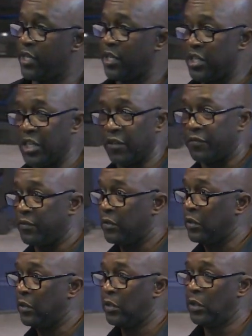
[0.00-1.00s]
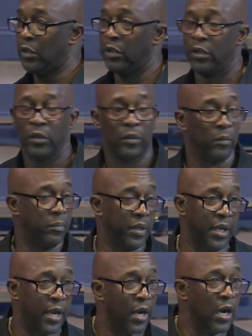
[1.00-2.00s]
in your gift.
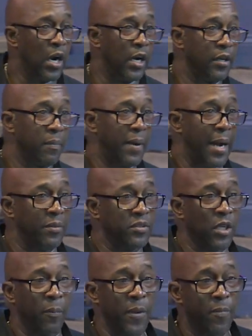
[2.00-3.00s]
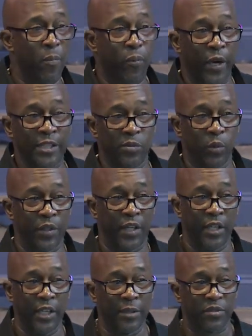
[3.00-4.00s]
But their heart, the Bible says, people praise me with
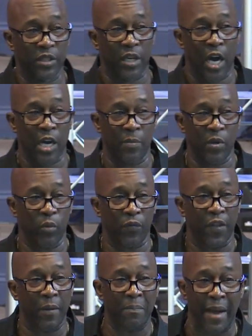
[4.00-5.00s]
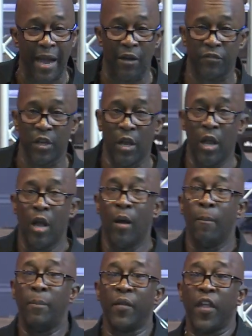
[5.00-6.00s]
their lips and honor me with their mouth,
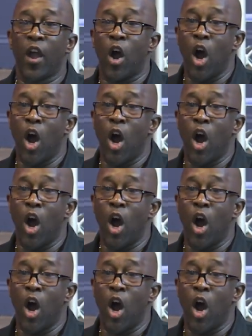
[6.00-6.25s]
but their